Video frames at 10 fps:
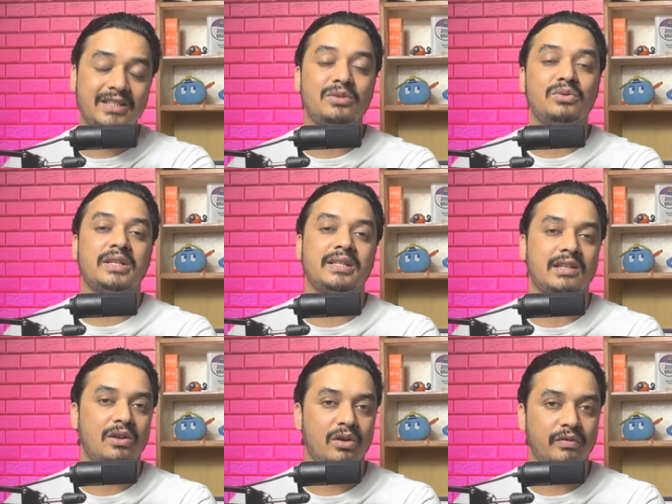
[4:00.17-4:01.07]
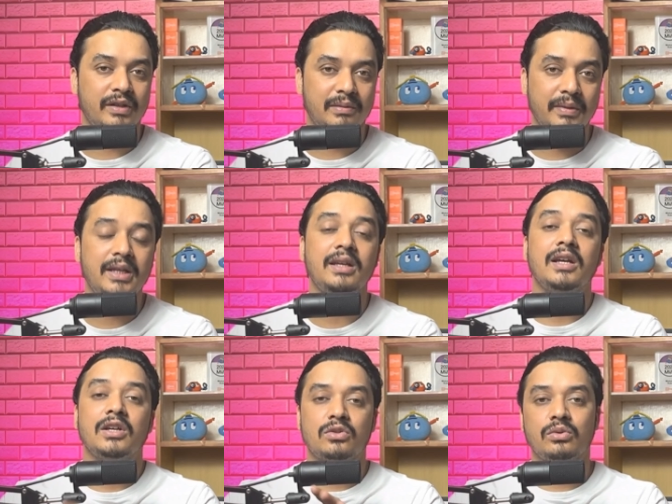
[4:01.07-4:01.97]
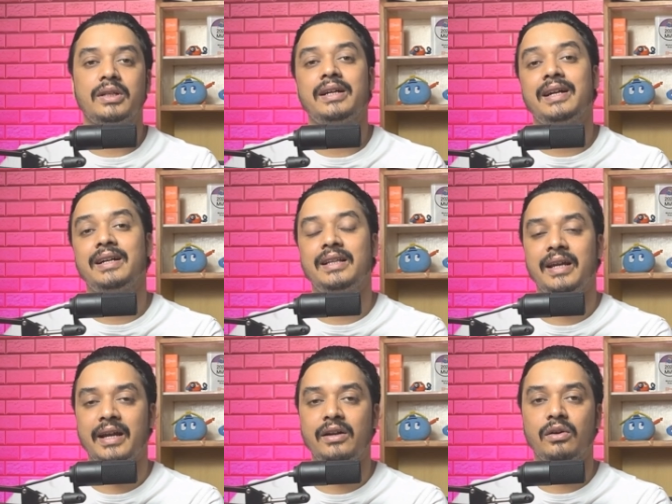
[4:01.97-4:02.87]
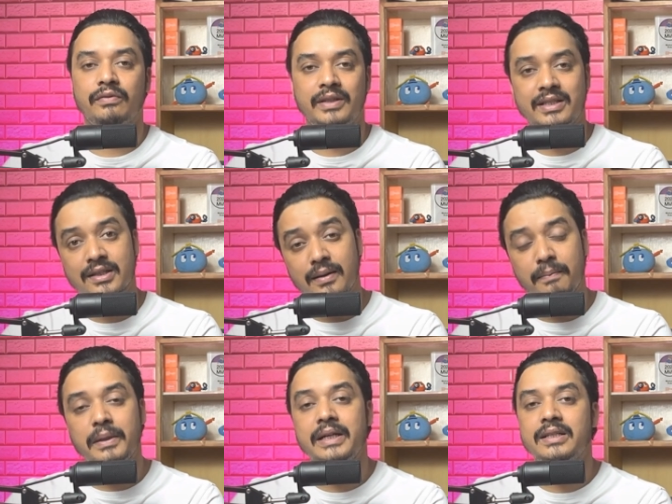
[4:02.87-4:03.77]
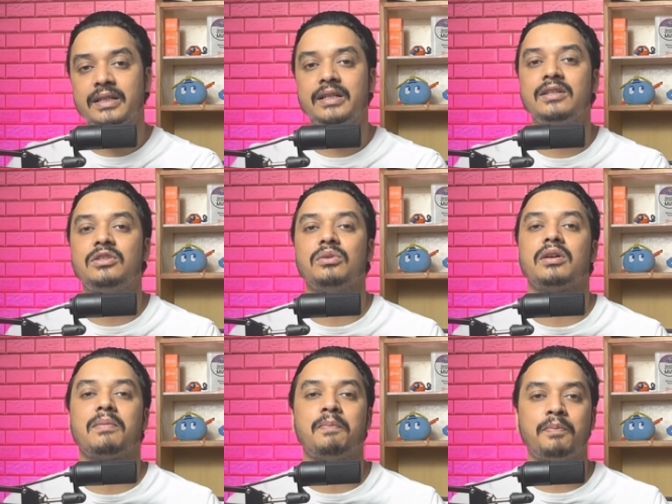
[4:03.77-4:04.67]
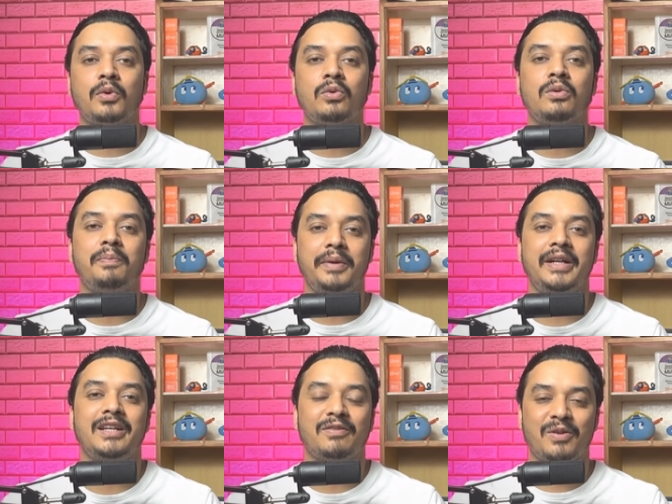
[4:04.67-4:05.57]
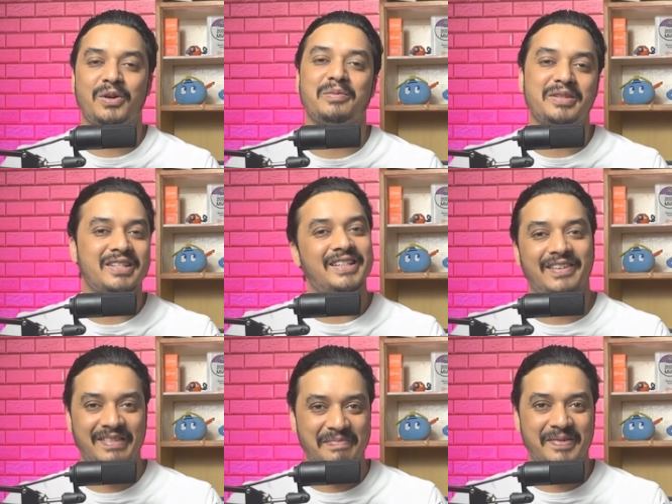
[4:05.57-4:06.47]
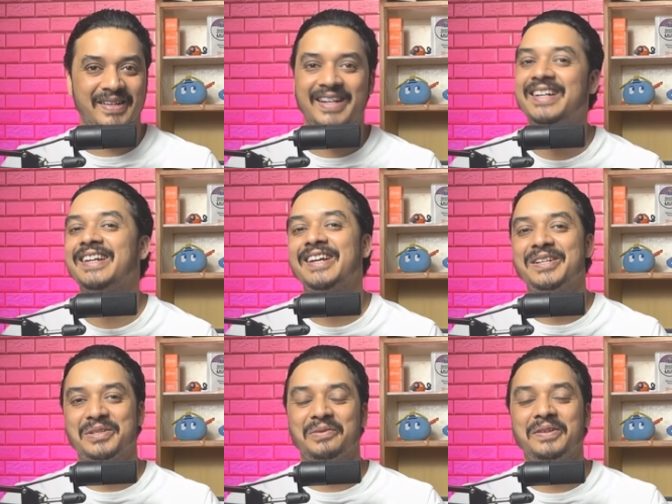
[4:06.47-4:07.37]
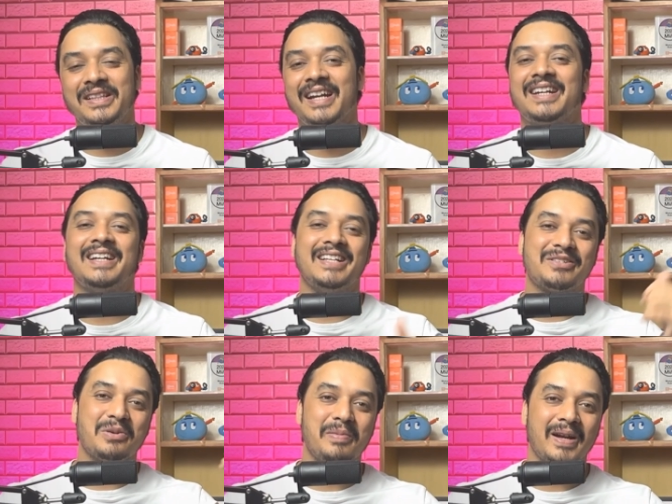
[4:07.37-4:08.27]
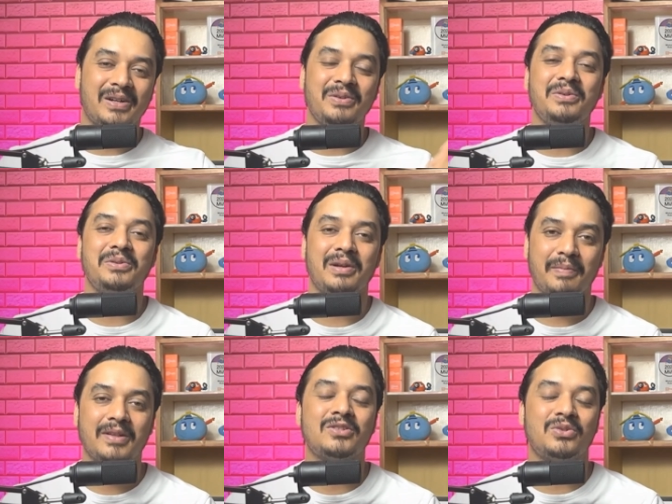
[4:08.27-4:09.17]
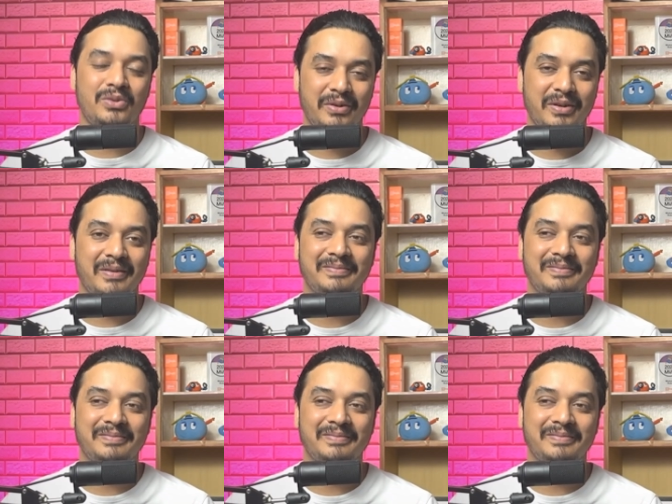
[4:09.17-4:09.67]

use case along with me, so that at the end of this complete series you are a pro PDF automation developer, right? So with that, let's go back to UiPath Studio now.